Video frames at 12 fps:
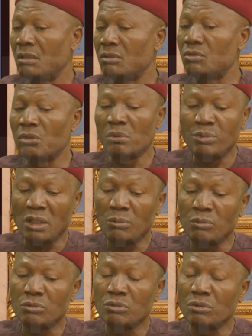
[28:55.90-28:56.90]
to be
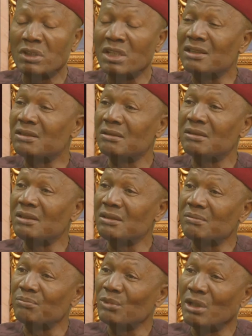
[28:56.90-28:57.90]
able to get
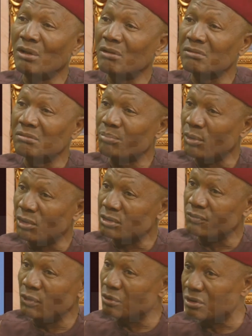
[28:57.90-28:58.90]
6 million plus
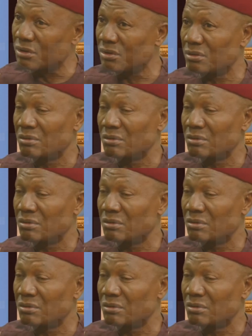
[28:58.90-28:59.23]
votes